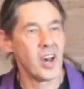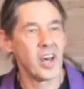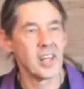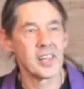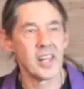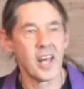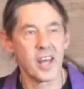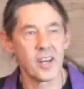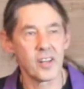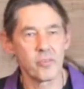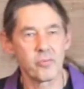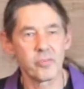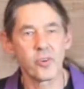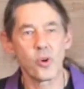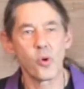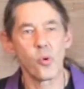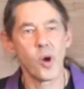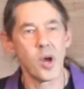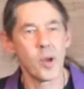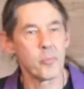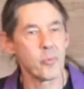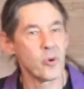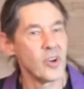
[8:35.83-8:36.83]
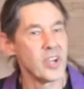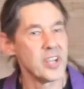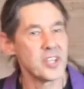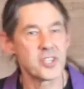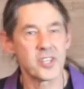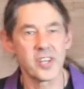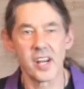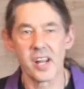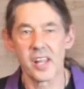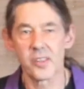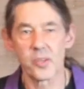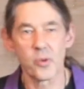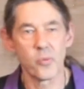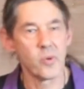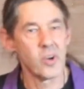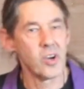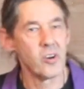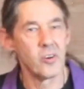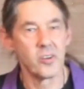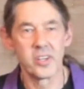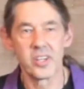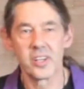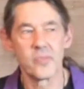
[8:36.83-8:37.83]
a lot of cooperation on the
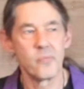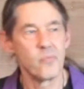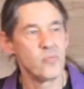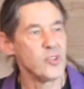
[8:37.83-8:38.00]
road.